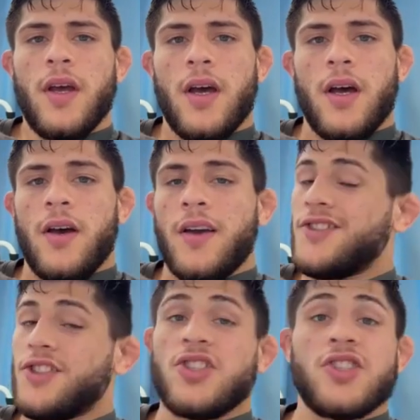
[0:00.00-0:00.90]
His
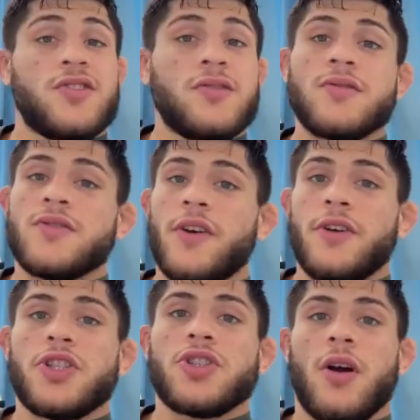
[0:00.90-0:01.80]
jiu-jitsu is
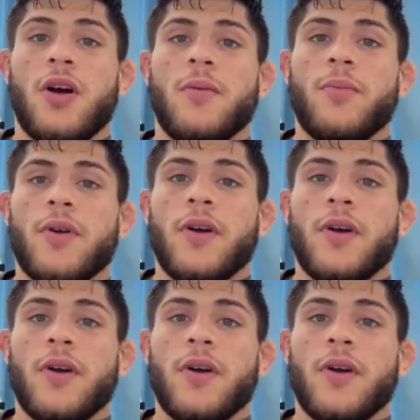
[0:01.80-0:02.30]
very sharp.